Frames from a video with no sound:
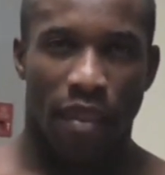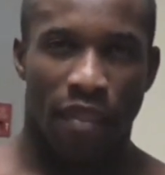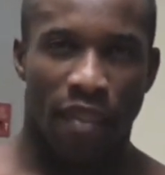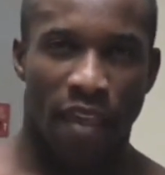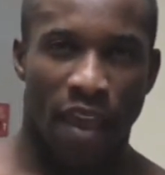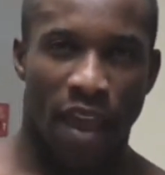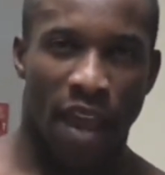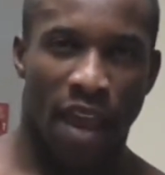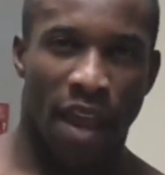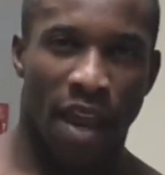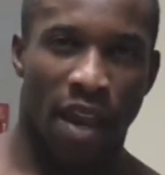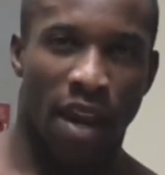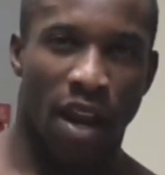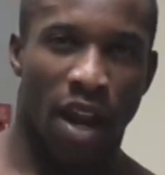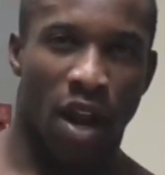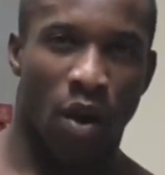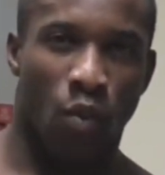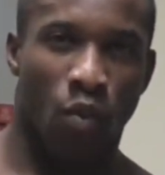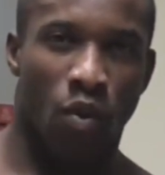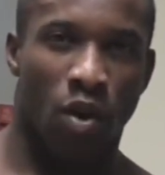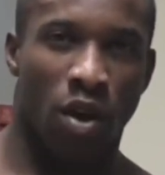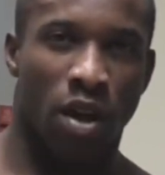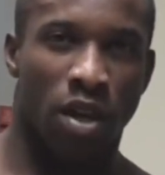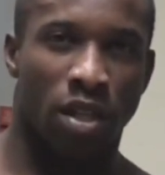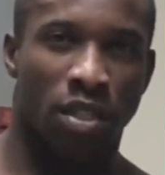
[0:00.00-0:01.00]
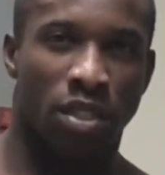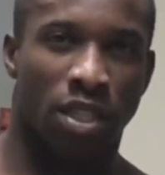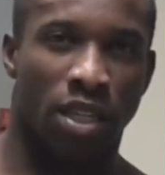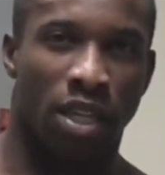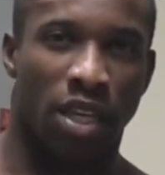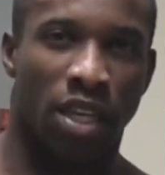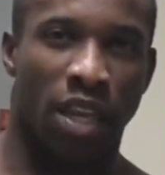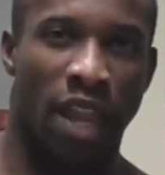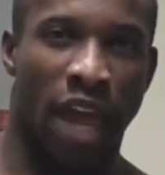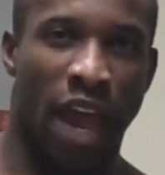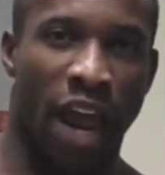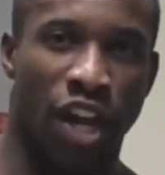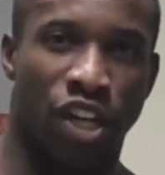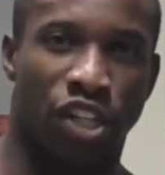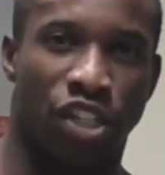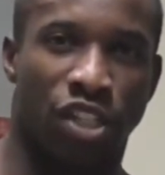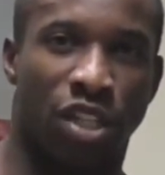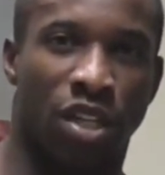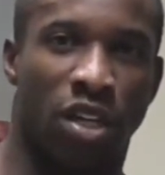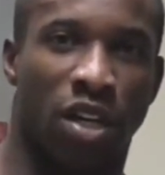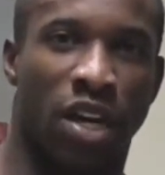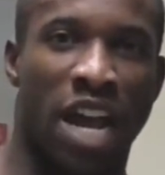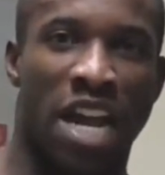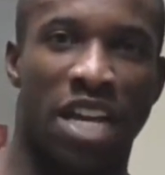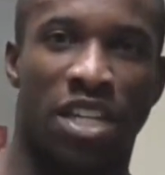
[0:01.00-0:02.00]
than I was last
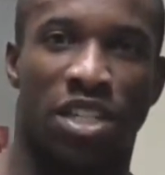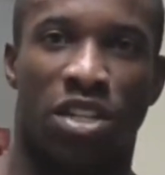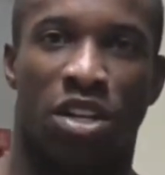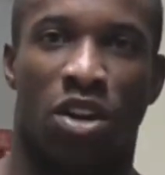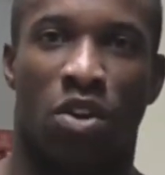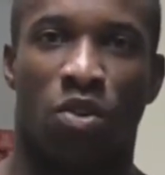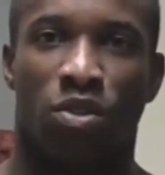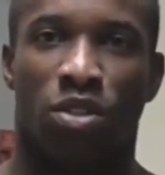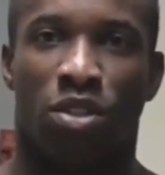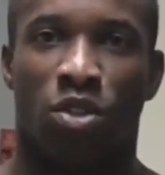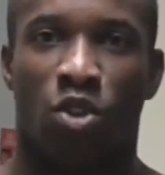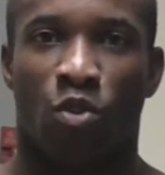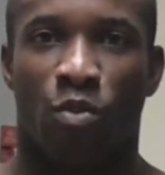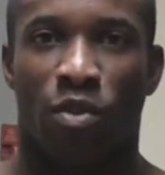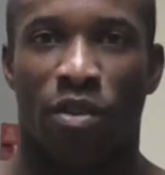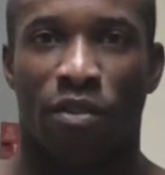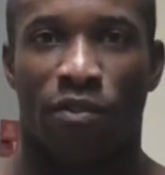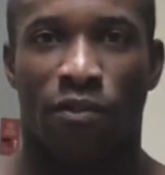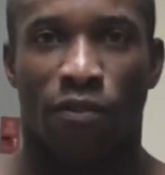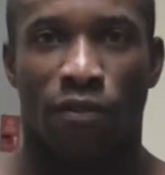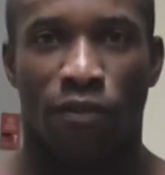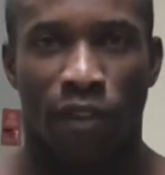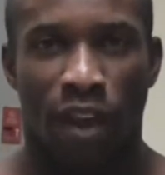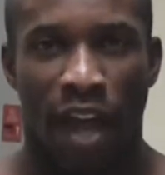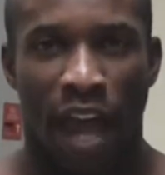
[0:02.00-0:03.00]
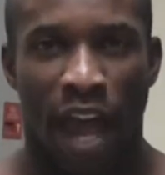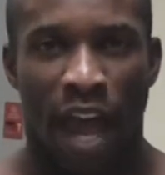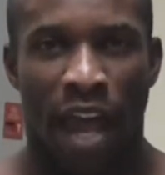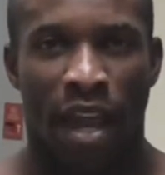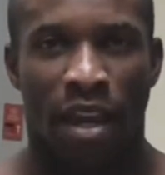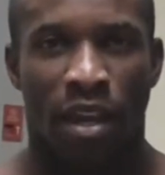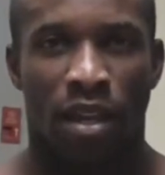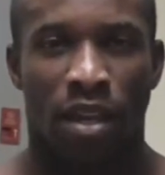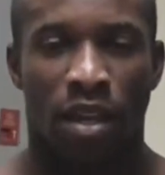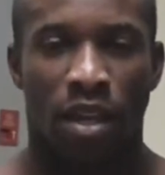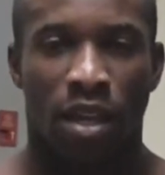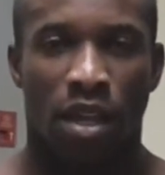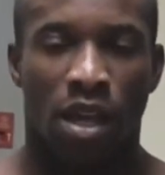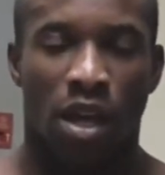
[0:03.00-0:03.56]
year. Last year I was a little bit flat.